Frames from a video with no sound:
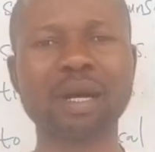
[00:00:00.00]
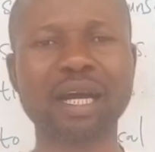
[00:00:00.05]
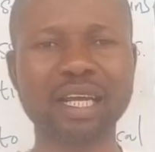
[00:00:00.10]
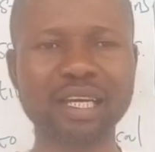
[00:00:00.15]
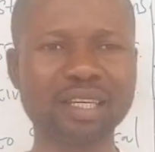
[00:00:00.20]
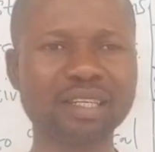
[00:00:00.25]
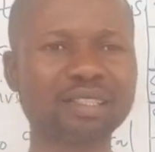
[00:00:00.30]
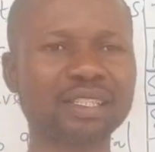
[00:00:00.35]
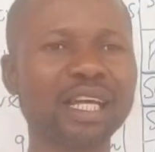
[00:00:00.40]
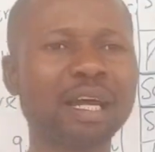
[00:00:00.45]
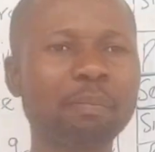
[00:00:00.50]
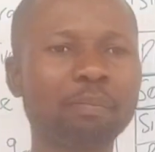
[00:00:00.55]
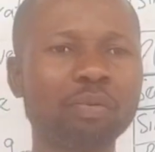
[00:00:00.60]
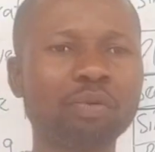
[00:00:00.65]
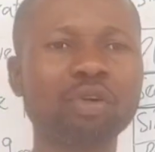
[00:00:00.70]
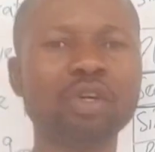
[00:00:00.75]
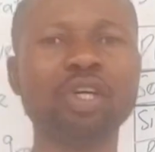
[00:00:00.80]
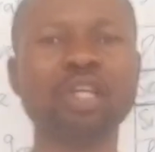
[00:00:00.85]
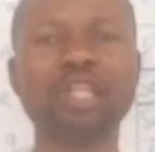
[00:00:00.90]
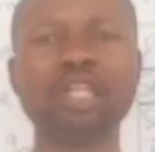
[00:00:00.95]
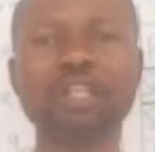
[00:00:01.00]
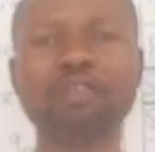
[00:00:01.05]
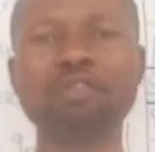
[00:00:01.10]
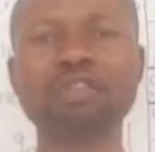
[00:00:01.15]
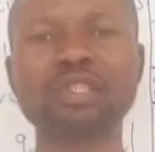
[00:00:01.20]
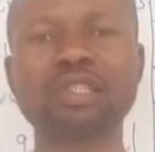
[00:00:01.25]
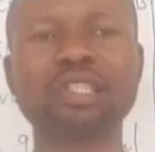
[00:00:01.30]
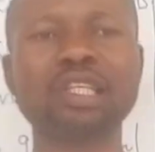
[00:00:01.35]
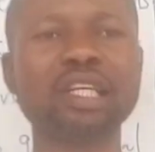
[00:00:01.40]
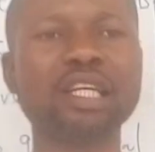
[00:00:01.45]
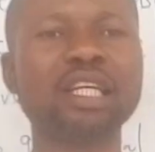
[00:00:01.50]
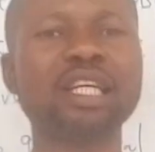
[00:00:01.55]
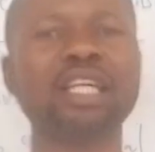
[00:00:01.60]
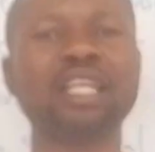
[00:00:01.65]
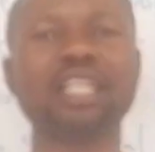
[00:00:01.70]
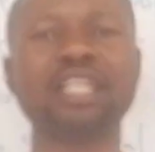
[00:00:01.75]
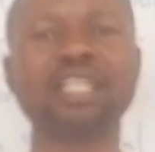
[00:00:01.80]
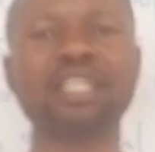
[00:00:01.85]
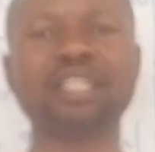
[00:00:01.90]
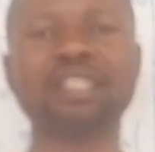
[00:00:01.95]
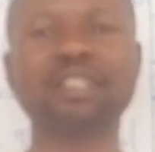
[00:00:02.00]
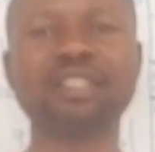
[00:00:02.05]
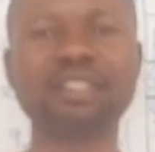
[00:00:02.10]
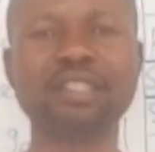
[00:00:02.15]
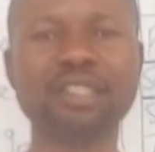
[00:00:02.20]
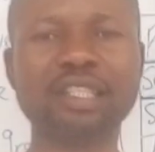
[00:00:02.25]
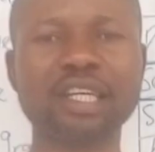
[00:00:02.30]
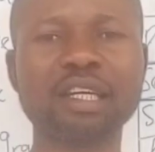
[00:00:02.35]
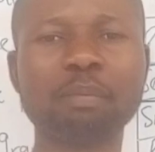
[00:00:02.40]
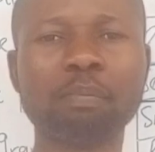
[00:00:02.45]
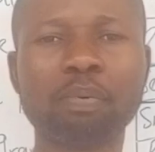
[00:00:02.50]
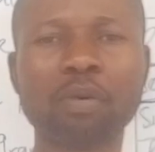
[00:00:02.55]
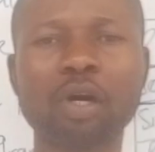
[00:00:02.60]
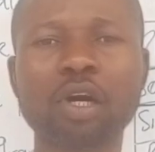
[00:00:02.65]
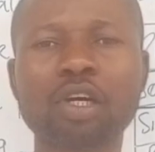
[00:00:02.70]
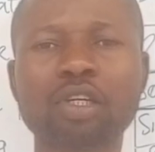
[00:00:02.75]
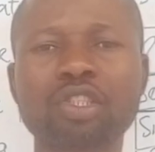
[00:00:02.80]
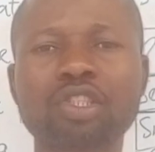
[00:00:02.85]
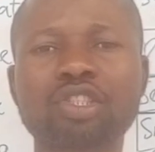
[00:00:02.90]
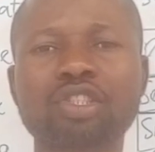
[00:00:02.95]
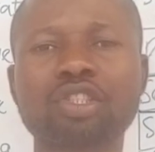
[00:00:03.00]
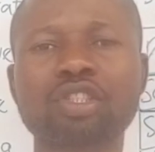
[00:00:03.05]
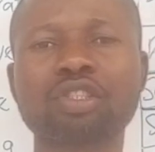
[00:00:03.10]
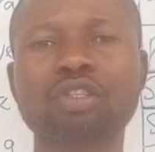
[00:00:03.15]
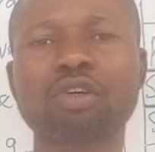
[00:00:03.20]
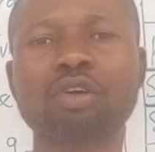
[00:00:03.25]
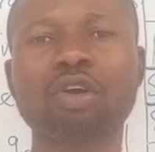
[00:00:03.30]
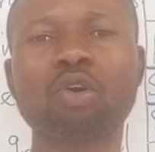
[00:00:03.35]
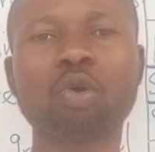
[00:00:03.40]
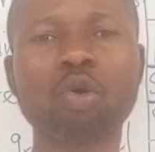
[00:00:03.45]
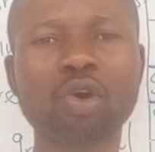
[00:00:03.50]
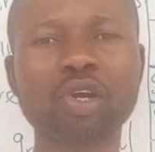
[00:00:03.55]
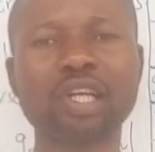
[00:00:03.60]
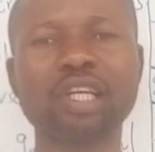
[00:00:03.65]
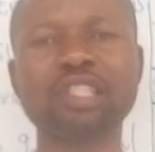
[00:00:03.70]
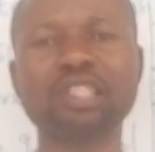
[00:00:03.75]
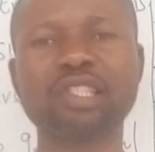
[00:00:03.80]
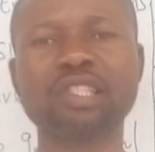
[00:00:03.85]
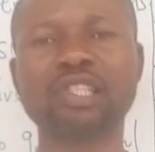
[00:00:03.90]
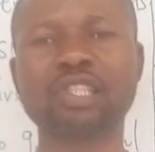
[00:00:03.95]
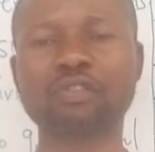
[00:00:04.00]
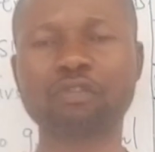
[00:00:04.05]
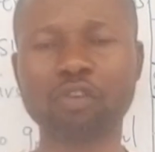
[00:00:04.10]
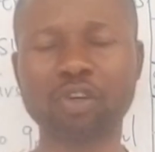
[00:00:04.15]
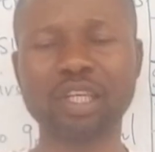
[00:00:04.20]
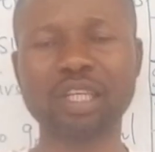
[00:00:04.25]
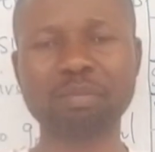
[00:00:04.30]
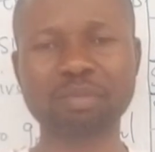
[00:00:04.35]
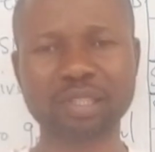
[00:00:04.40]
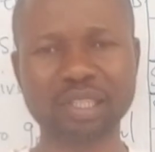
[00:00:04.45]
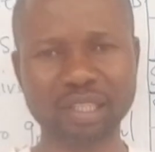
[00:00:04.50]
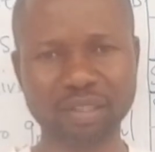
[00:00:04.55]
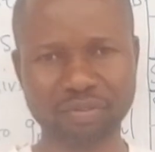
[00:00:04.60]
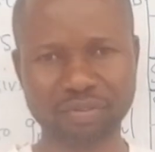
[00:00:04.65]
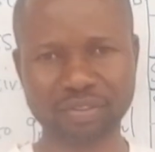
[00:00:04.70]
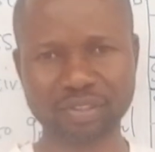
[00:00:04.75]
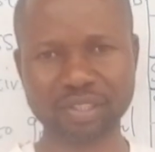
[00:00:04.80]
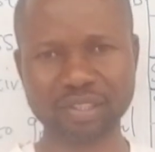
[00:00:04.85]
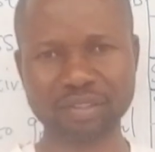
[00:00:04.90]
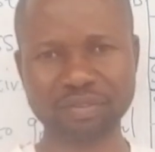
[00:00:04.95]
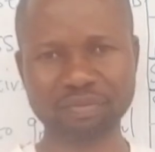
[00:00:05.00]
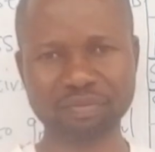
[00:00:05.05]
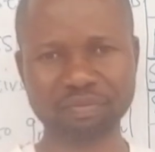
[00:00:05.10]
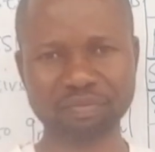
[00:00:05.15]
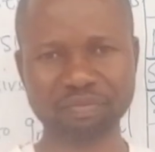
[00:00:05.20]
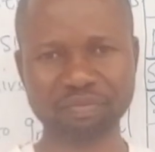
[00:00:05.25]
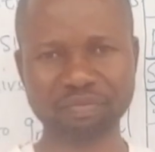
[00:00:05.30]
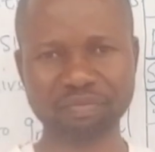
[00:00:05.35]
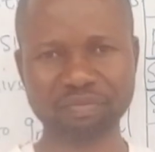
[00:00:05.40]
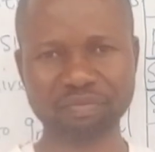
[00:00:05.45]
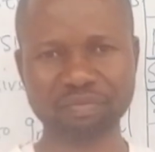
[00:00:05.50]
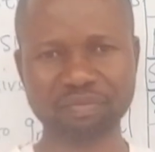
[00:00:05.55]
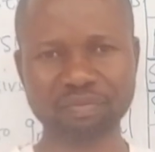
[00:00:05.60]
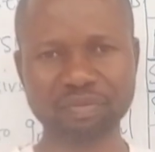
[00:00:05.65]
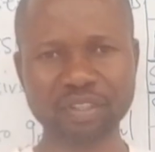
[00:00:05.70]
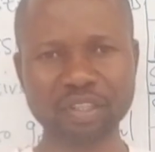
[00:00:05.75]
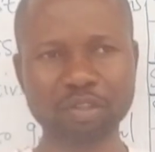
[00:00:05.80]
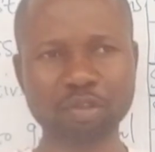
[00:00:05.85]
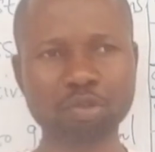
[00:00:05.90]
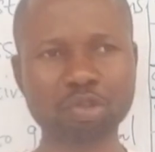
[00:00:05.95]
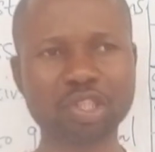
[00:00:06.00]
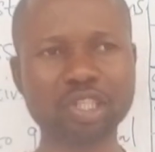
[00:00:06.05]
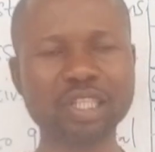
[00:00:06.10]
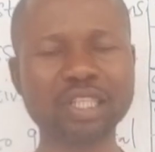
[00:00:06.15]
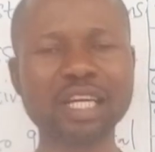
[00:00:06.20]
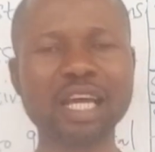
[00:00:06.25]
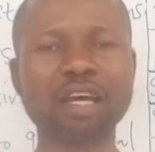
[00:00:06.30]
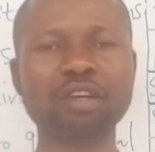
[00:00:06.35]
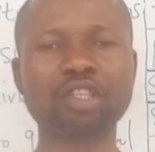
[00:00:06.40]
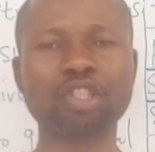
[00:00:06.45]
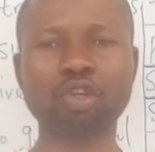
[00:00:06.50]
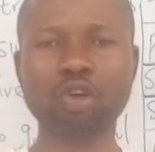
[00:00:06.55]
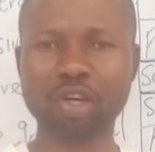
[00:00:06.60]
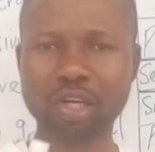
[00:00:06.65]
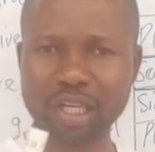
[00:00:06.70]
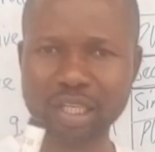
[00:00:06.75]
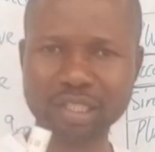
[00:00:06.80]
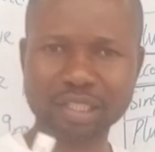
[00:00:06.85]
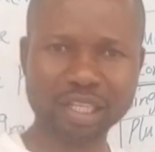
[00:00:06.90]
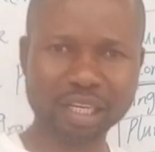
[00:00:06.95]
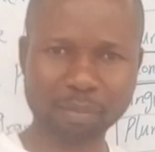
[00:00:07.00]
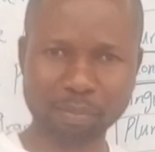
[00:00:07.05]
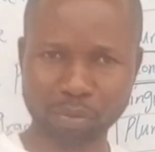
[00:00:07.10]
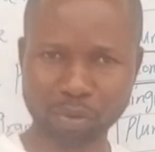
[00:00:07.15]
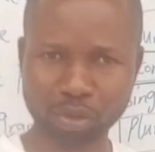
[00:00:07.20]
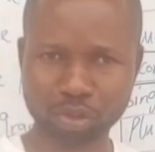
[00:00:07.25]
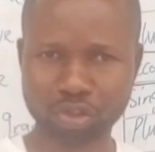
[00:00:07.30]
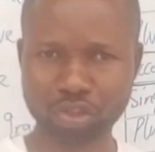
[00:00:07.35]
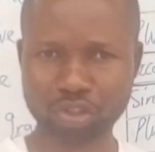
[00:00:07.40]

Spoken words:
Example: if we say they bought oranges for themselves, you see now the orange they bought